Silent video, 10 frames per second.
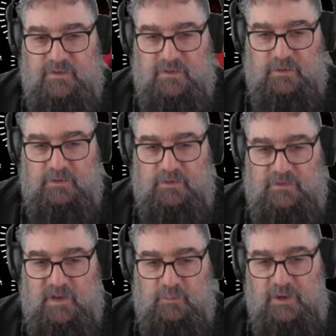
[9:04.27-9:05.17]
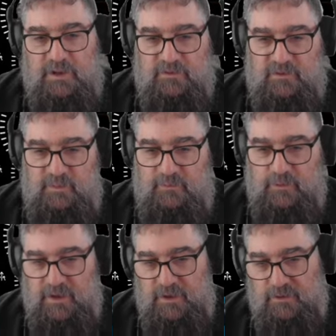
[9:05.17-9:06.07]
So start braking just
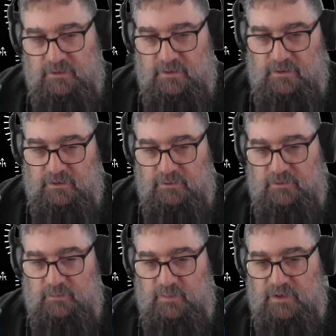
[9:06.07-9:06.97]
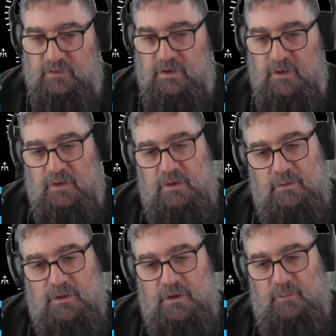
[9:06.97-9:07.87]
before you hit it and you should be,
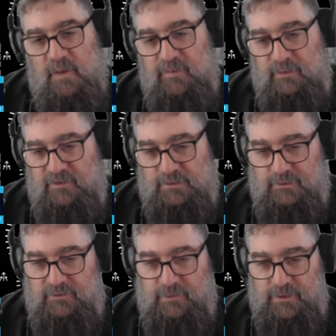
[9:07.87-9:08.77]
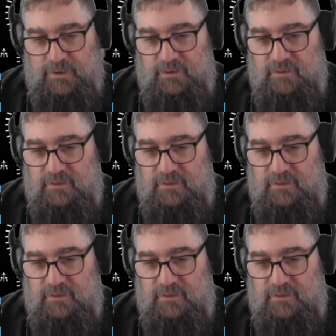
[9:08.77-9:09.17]
well, maybe that was a little too early.